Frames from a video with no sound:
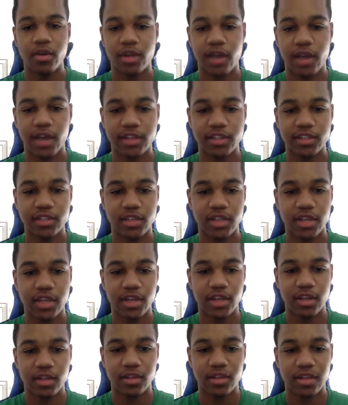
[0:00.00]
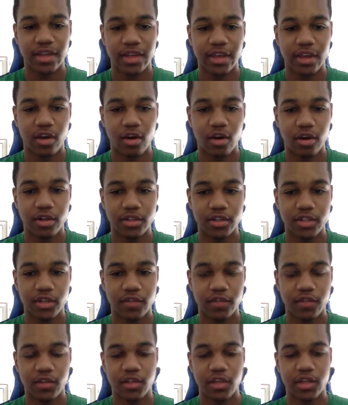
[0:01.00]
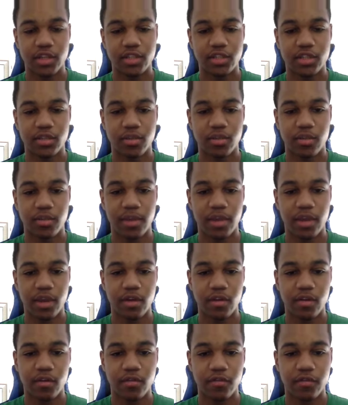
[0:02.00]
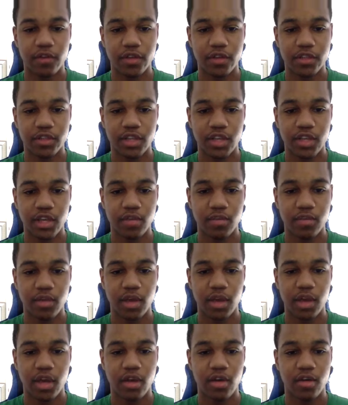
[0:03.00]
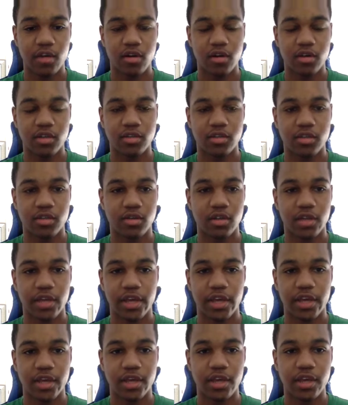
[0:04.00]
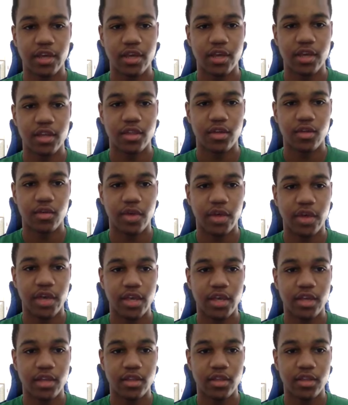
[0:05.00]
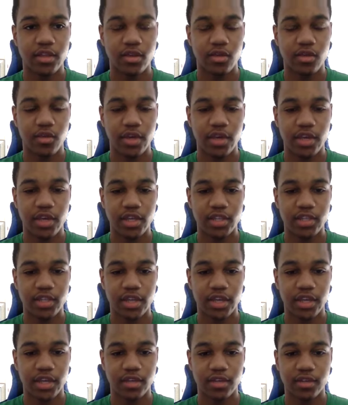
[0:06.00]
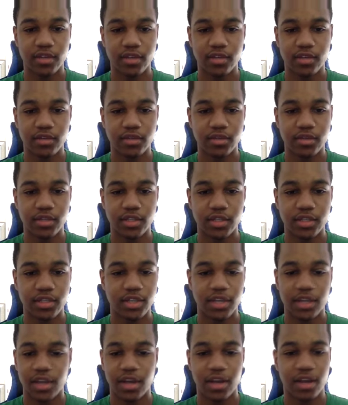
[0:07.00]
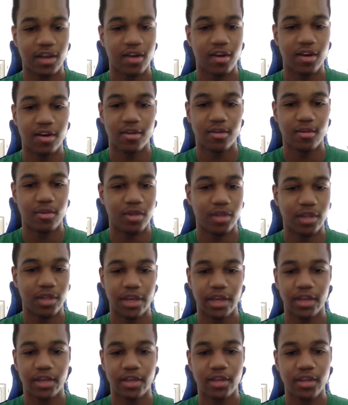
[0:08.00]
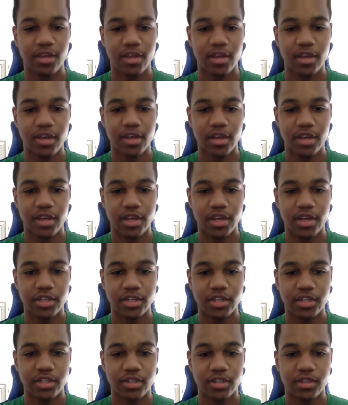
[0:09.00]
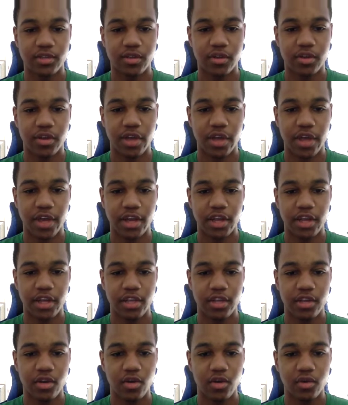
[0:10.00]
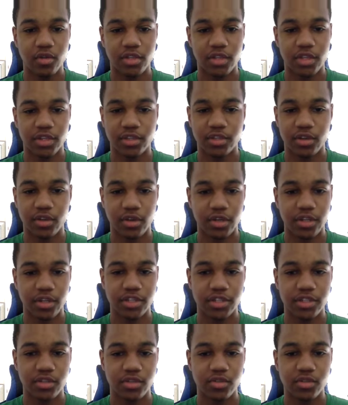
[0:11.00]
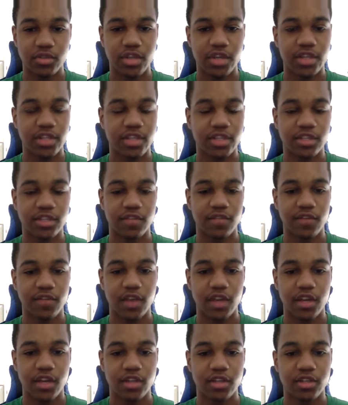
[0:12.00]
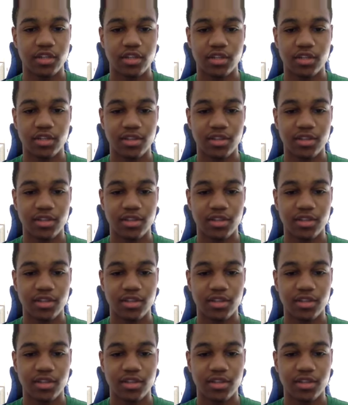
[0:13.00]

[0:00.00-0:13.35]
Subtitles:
I just like all the stuff he does to prepare for his game, and also like the way he's like unguardable. Like he just and then he knows it, so he just used that to his advantage,